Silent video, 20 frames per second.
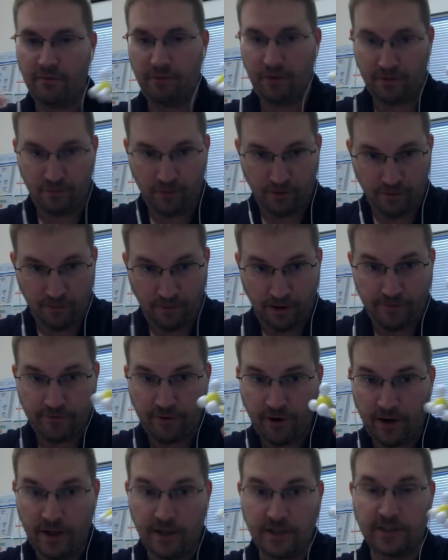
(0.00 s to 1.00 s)
with with my
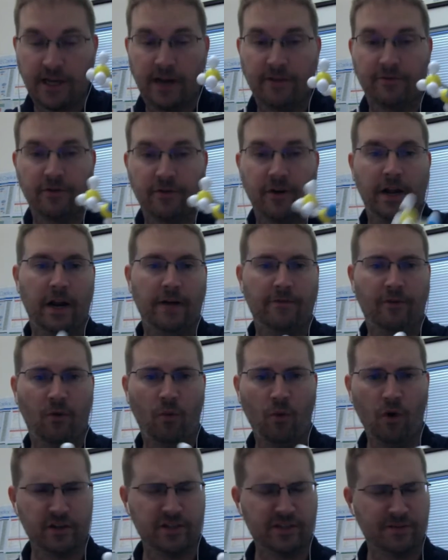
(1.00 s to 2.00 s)
friends after I get off of
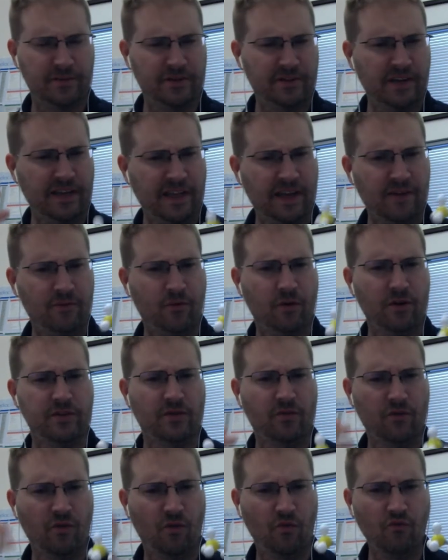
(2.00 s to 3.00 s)
work something like that where
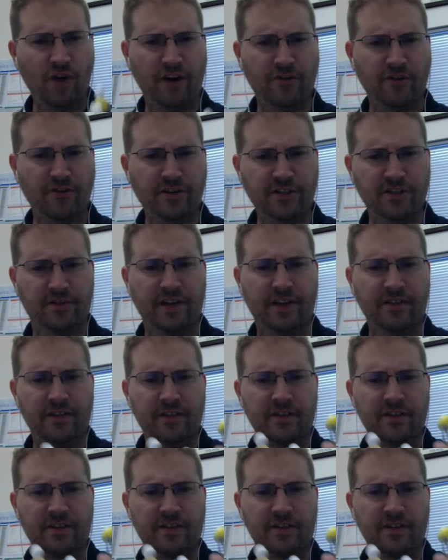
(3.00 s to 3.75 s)
it's a real recreational thing.